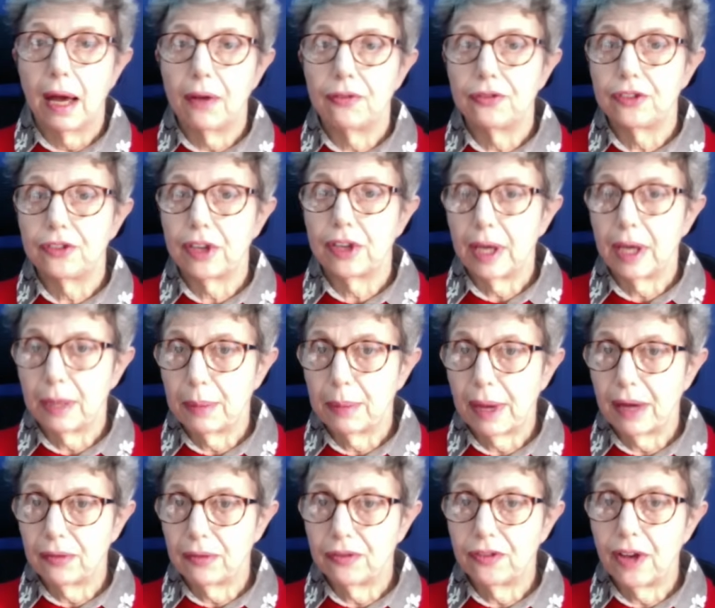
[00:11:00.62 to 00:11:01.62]
after
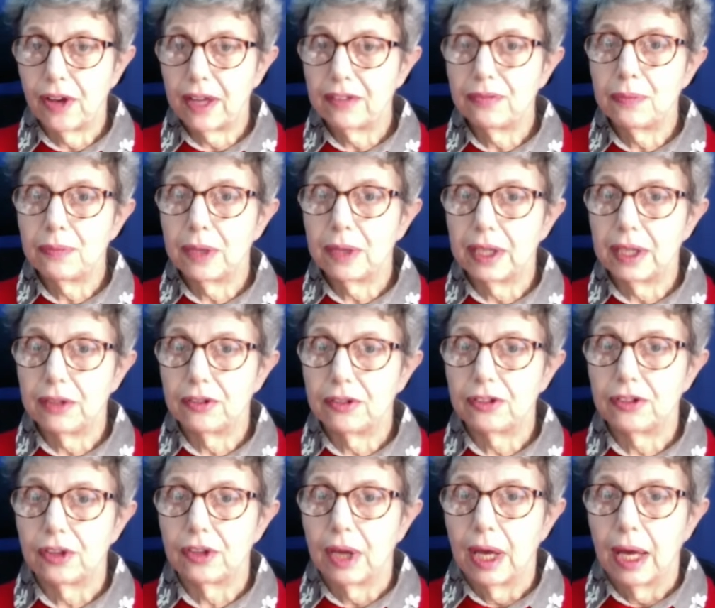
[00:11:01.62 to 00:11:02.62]
about 5
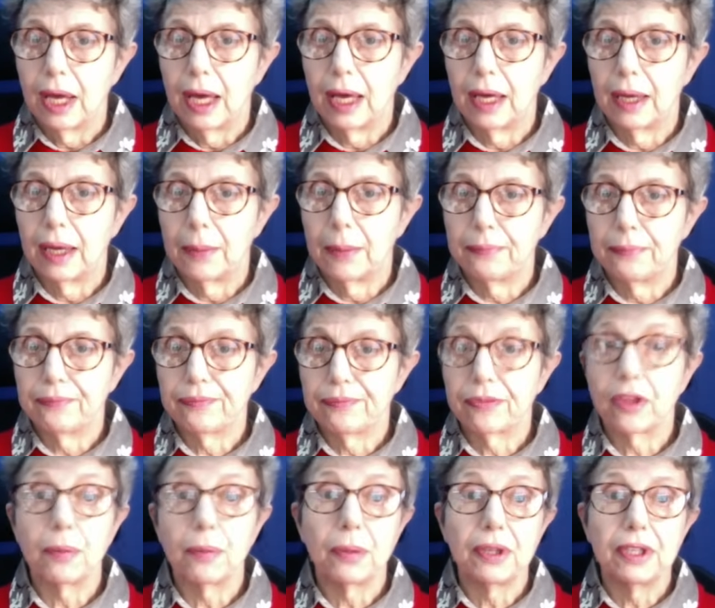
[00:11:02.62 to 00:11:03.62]
minutes,
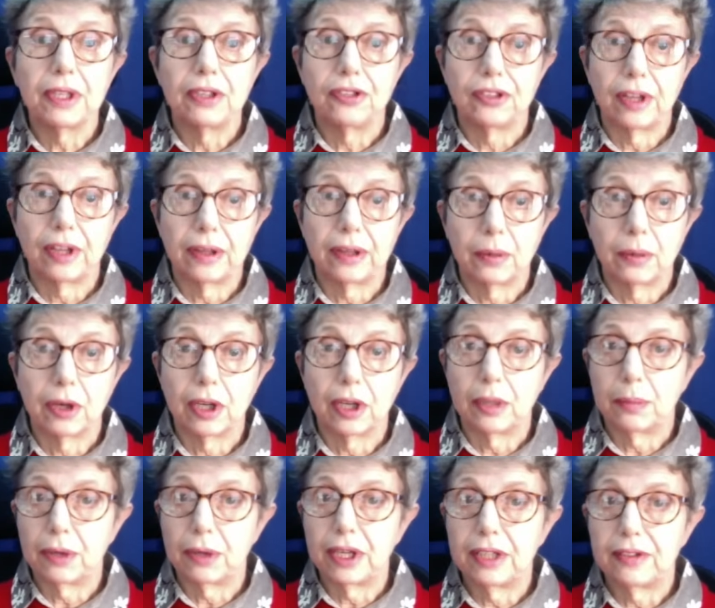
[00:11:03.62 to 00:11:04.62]
the police said they were
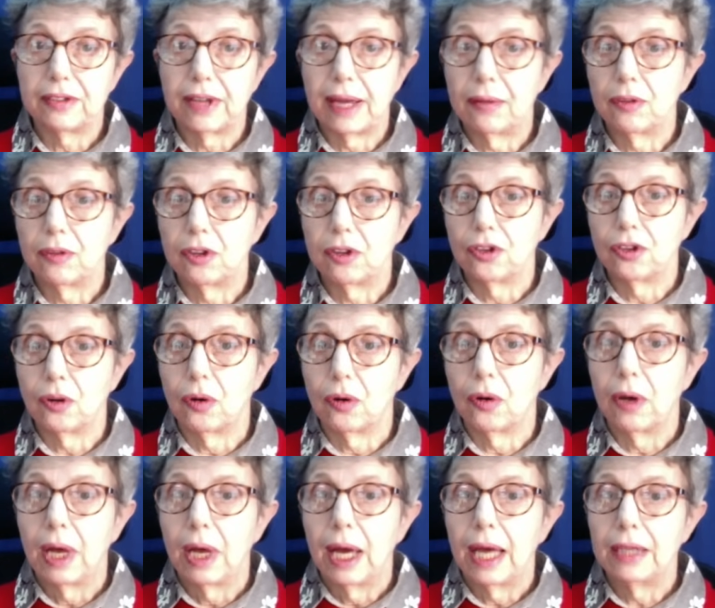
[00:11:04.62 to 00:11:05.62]
going to break down the
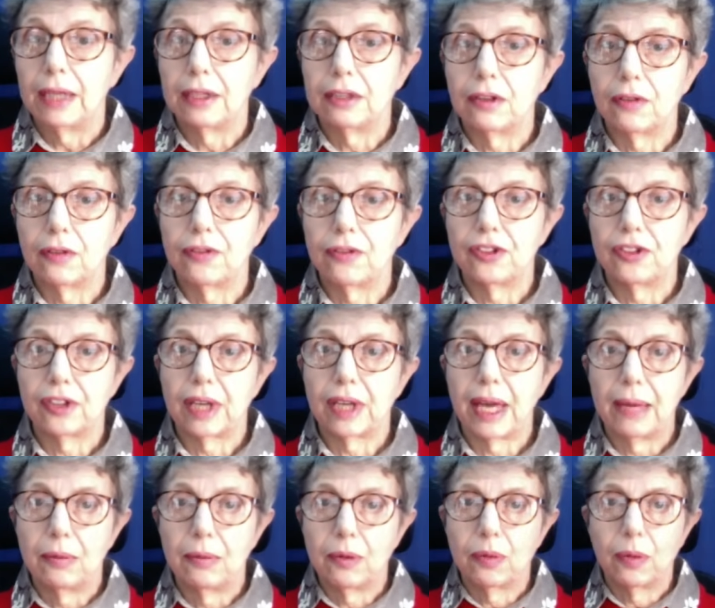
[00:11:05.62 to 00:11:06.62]
door, and an officer
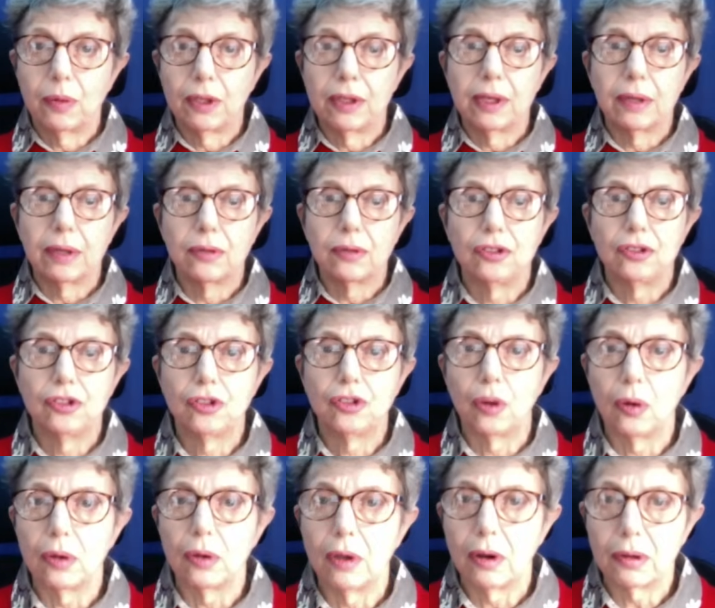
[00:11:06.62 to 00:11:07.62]
came with one of those
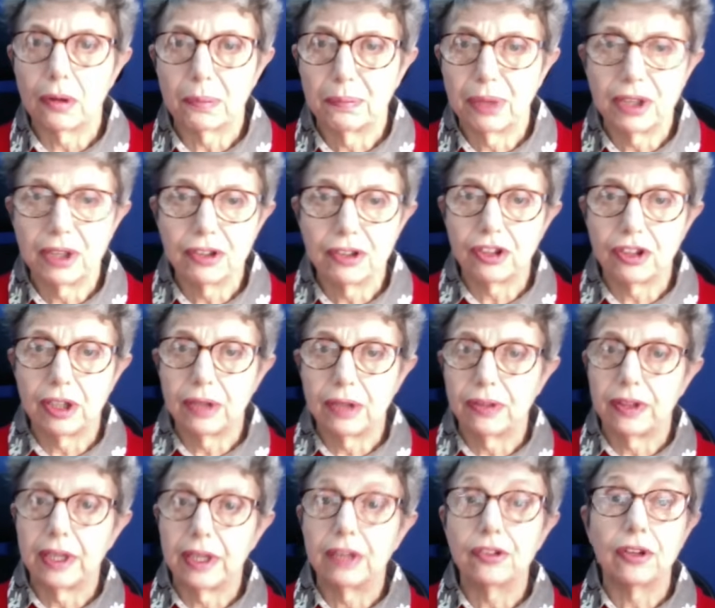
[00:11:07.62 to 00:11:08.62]
door lock
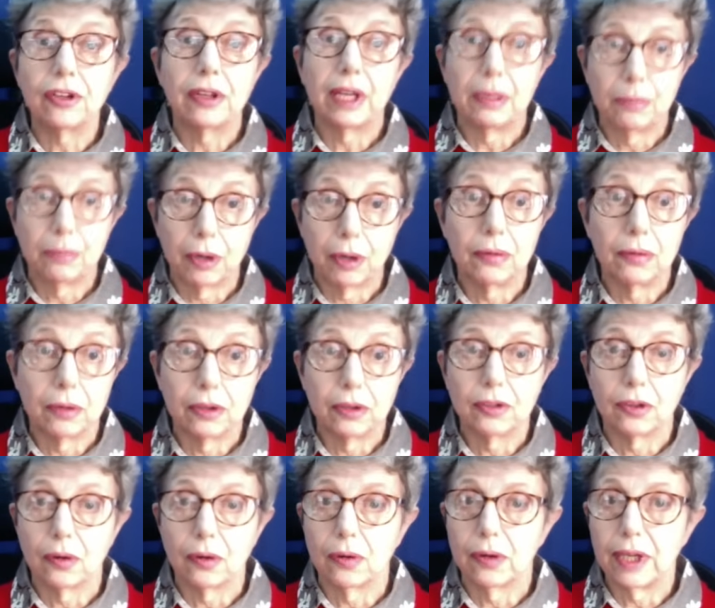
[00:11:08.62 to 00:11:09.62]
punching things, and they broke
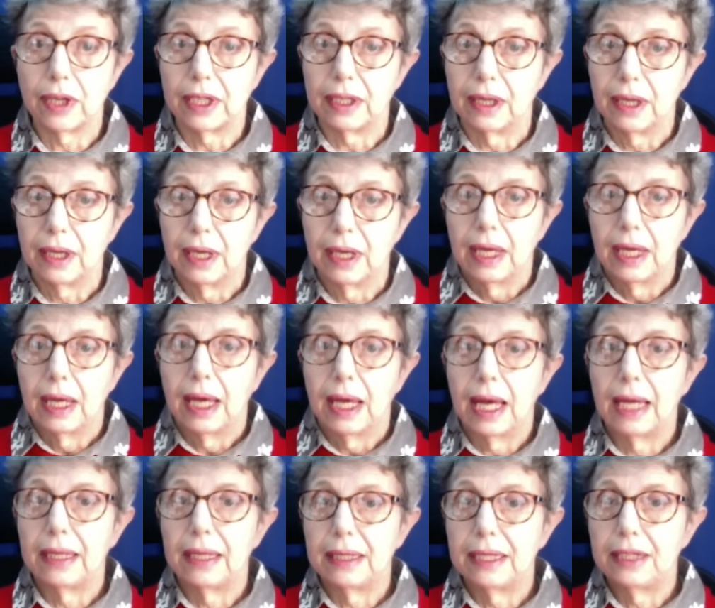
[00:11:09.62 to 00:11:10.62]
the door in.
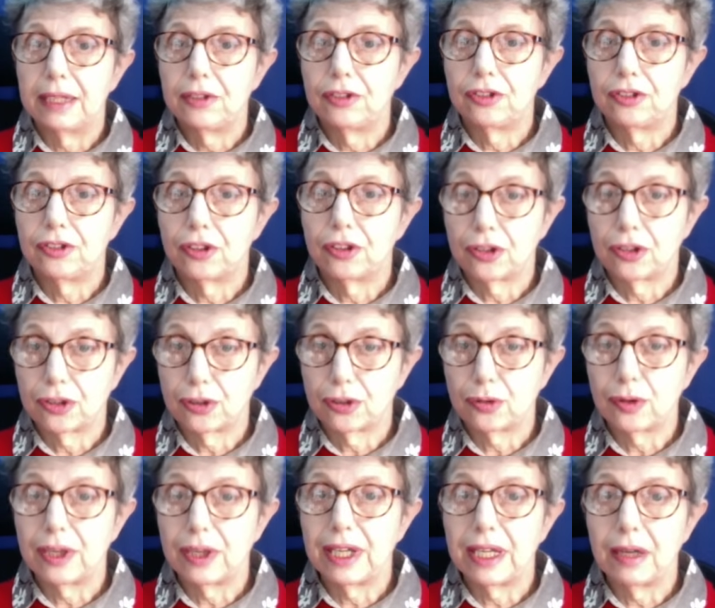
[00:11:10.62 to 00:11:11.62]
At least
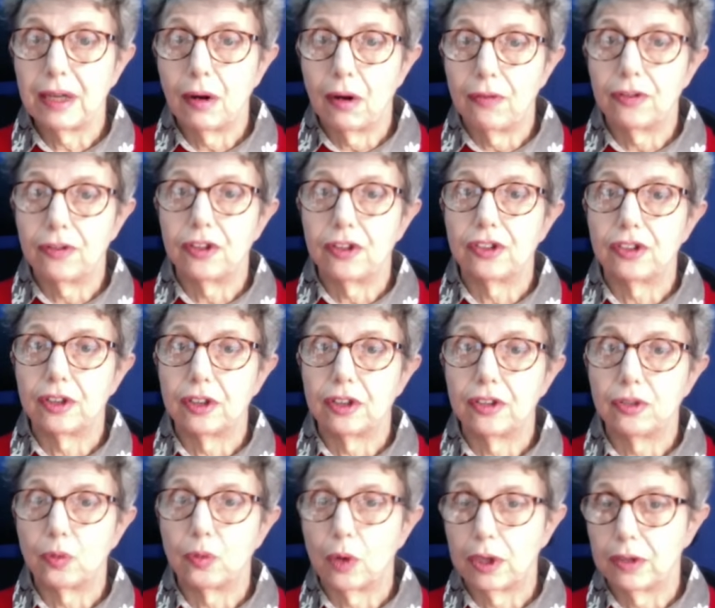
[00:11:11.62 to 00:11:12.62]
3
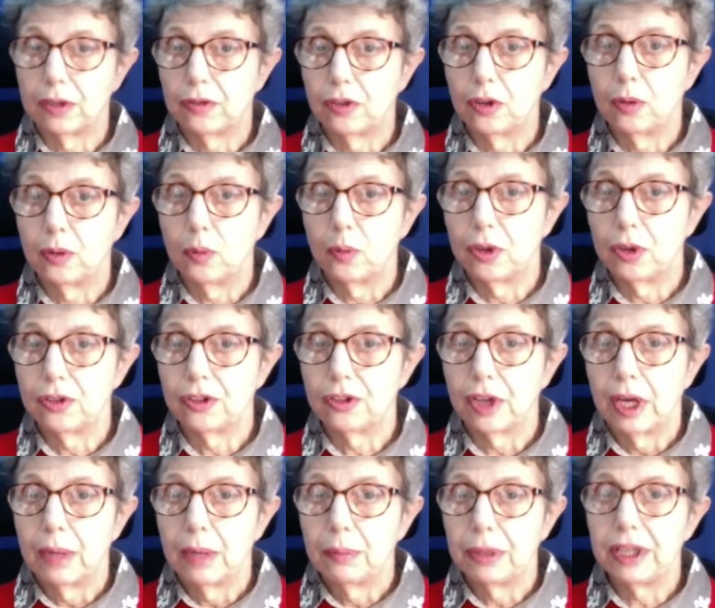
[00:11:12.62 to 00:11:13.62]
officers, one of whom
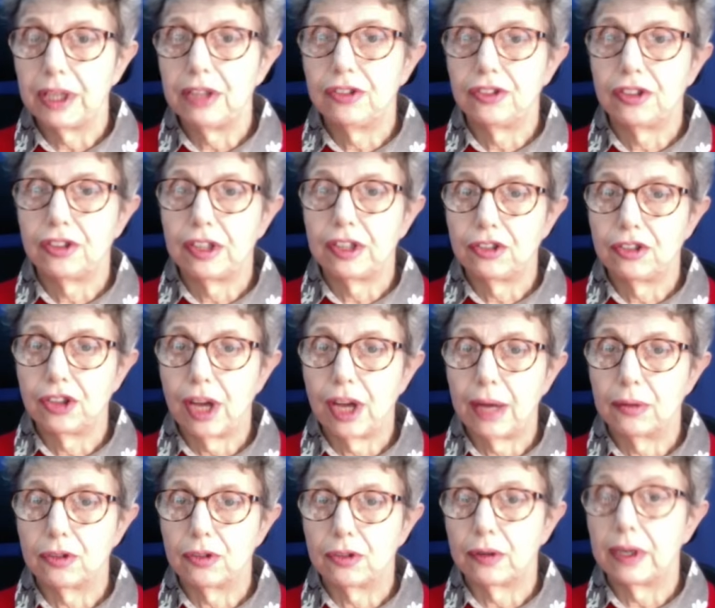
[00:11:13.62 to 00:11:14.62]
was PC
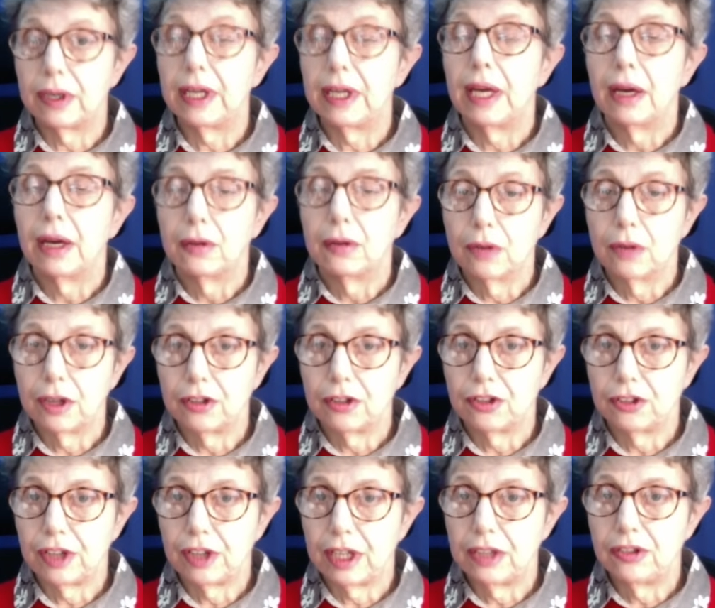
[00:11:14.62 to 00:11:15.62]
Chowdhury,
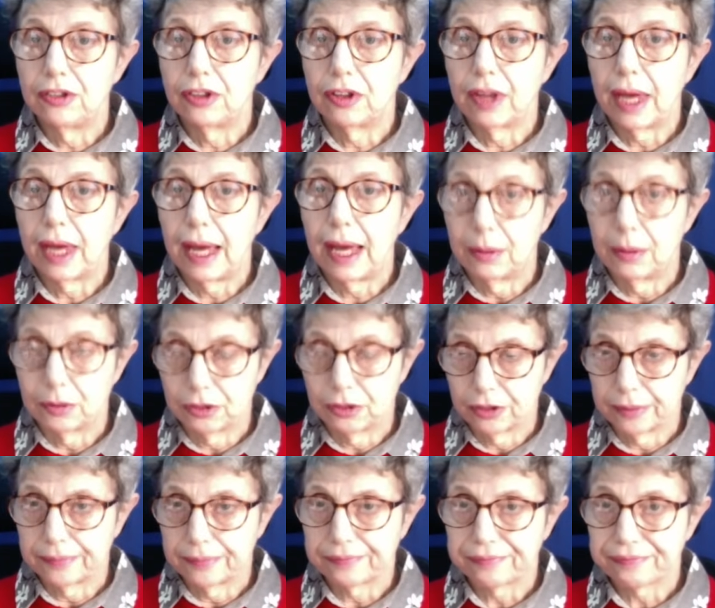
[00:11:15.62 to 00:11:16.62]
rushed into the
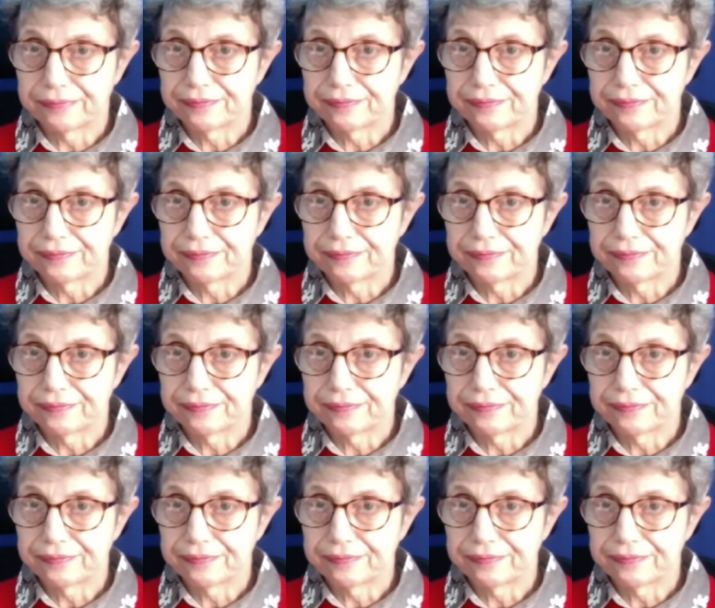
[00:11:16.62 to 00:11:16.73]
house.